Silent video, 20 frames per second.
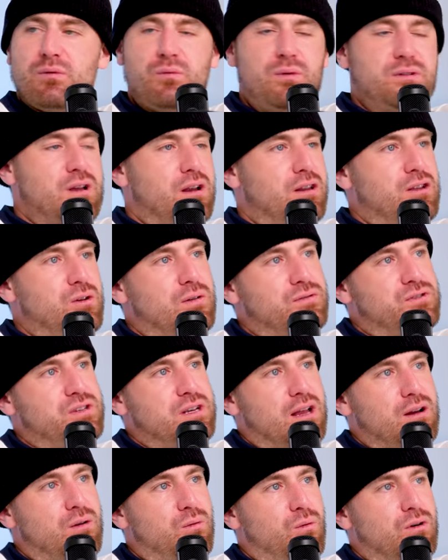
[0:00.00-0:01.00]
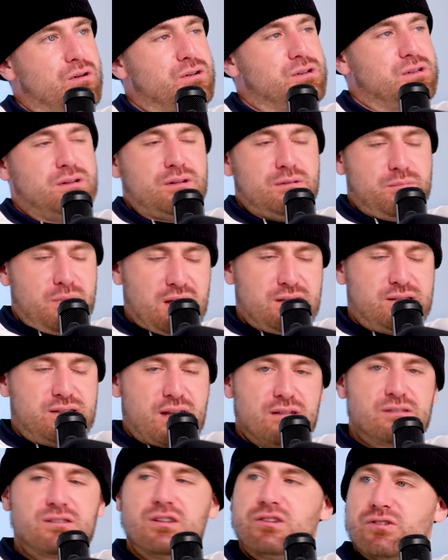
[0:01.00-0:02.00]
So we went down to UFC headquarters and made
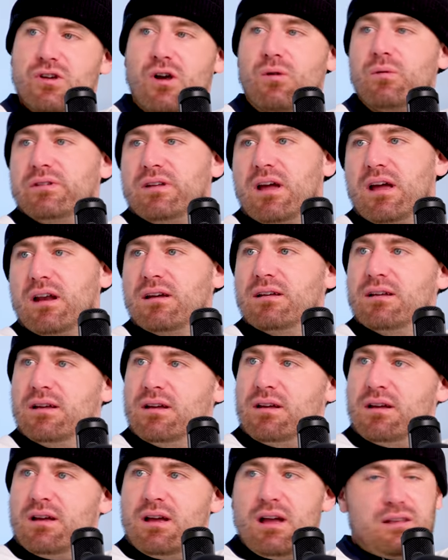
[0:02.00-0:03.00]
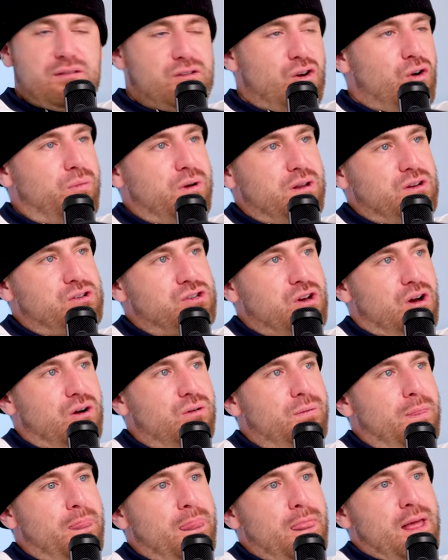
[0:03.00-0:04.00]
sense to start with Dana as an opening
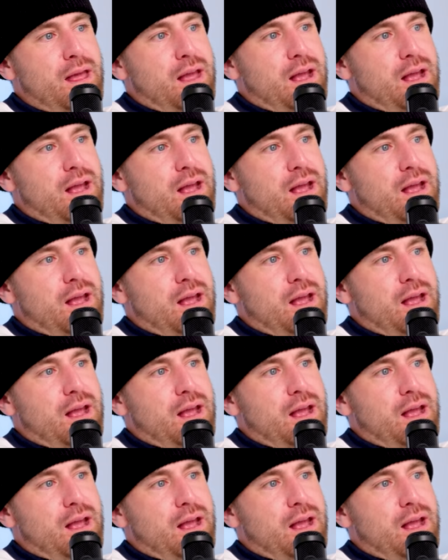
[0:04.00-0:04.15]
show.